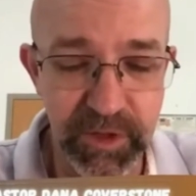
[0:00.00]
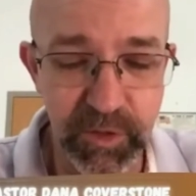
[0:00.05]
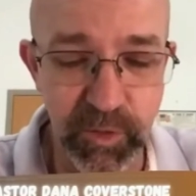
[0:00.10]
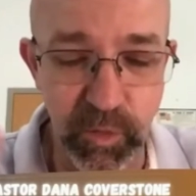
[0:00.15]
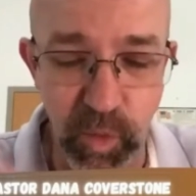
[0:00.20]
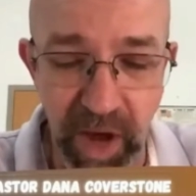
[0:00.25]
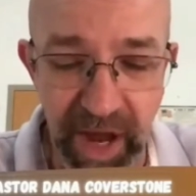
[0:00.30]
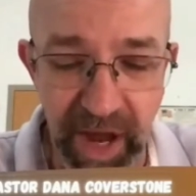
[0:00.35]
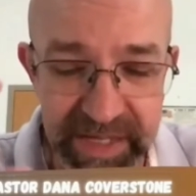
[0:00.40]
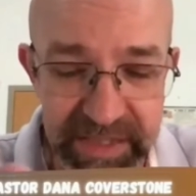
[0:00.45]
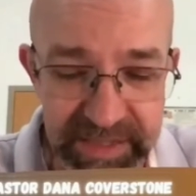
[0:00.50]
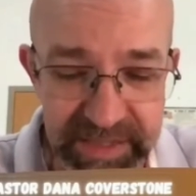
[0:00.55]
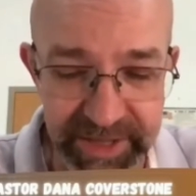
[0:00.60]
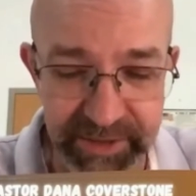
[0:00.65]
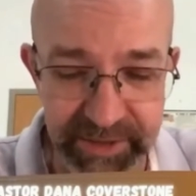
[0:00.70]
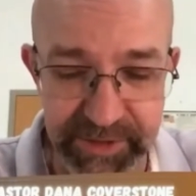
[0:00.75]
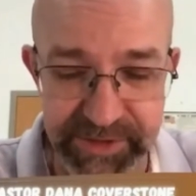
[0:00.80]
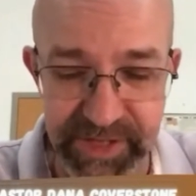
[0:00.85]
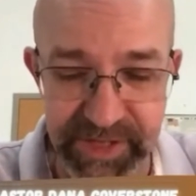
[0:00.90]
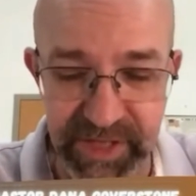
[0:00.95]
white
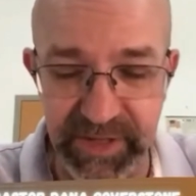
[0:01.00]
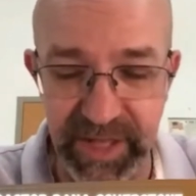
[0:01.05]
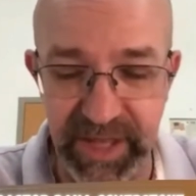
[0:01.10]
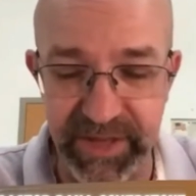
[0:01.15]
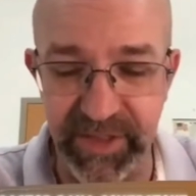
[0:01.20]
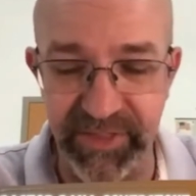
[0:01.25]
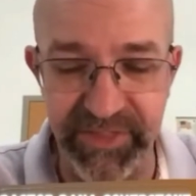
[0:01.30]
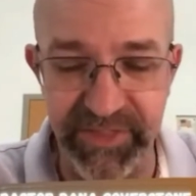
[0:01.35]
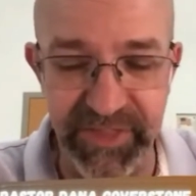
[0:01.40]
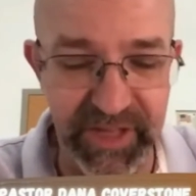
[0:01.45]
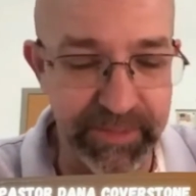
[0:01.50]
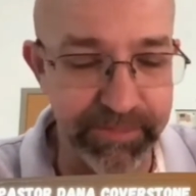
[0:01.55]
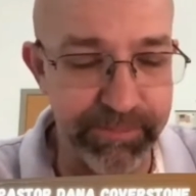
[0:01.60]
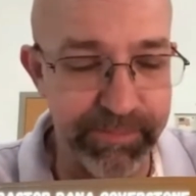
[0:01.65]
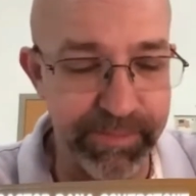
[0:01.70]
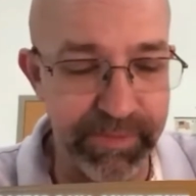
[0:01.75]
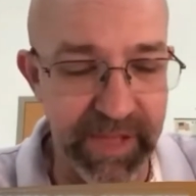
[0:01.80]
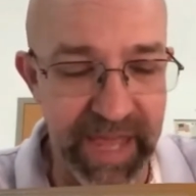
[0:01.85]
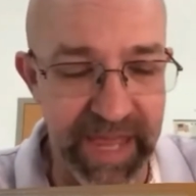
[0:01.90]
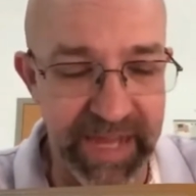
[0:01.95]
letters that had a thick
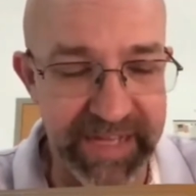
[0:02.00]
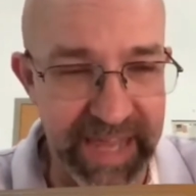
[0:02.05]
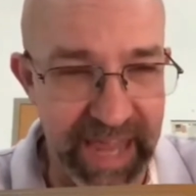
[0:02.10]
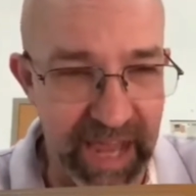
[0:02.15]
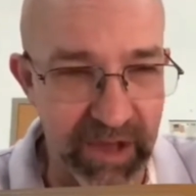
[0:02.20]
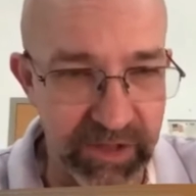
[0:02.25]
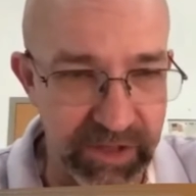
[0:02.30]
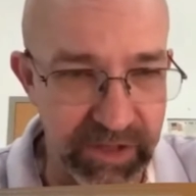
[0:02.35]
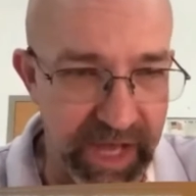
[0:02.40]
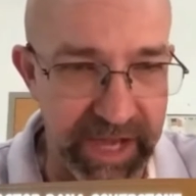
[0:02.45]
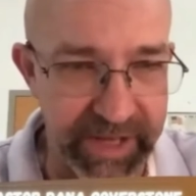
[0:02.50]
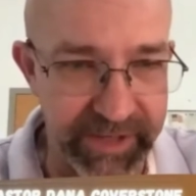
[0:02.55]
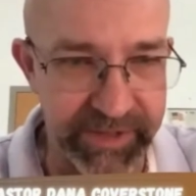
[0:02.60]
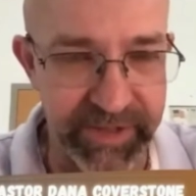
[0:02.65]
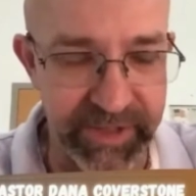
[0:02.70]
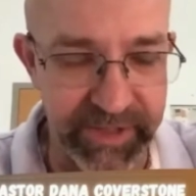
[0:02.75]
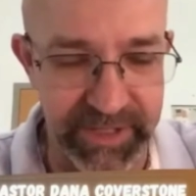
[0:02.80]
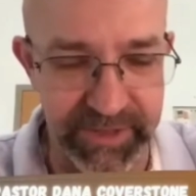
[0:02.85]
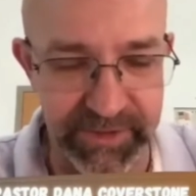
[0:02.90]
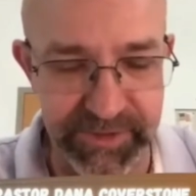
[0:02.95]
black outline on
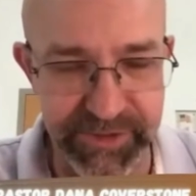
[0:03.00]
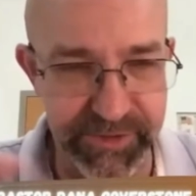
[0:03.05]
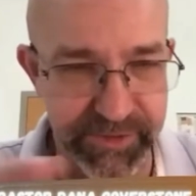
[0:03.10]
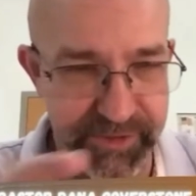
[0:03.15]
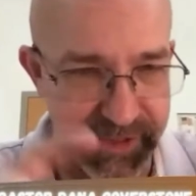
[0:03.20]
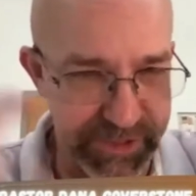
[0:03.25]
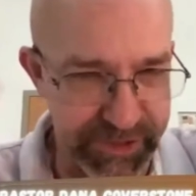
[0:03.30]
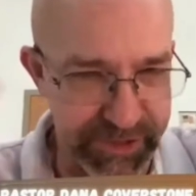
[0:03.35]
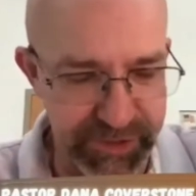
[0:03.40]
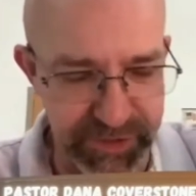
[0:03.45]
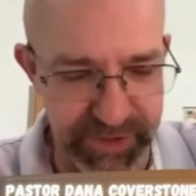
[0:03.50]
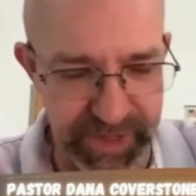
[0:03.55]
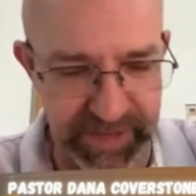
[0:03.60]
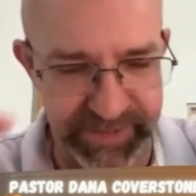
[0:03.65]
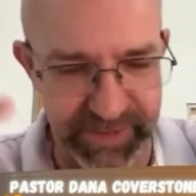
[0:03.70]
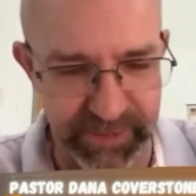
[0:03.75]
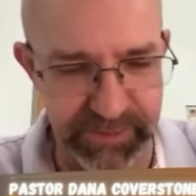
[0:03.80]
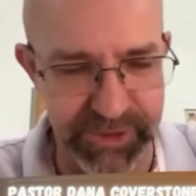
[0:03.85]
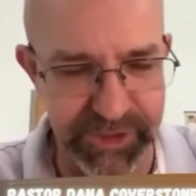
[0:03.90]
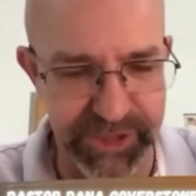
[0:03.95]
the letters. So they stood out,
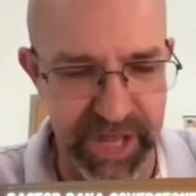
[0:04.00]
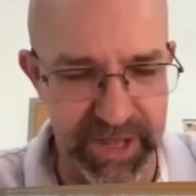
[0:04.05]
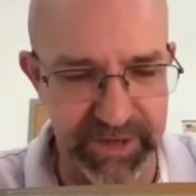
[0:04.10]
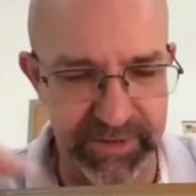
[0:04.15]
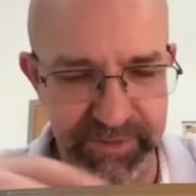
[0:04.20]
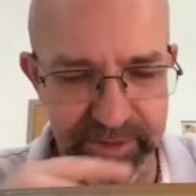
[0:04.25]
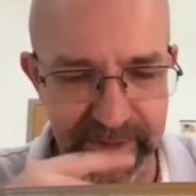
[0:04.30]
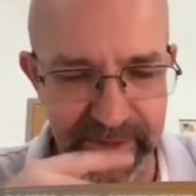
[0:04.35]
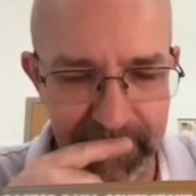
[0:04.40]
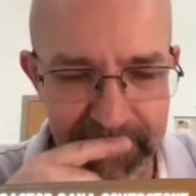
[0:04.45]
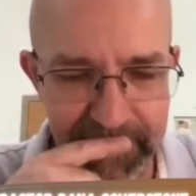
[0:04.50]
they were shadowed.